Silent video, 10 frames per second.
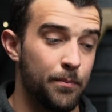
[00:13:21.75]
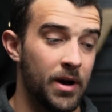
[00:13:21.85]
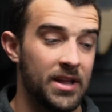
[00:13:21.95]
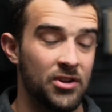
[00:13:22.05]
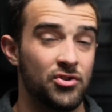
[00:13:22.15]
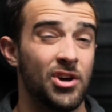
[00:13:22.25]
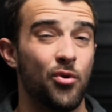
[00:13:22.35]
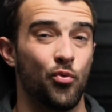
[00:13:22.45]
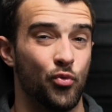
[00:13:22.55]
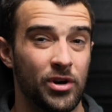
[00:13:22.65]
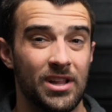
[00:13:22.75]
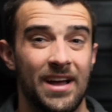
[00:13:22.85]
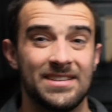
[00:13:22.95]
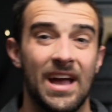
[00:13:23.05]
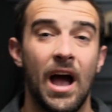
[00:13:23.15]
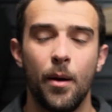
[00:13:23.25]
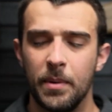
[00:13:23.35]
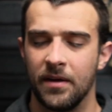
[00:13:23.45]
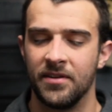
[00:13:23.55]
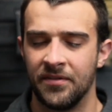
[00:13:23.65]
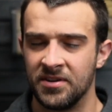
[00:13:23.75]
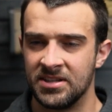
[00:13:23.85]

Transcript: but you don't realize how big of a difference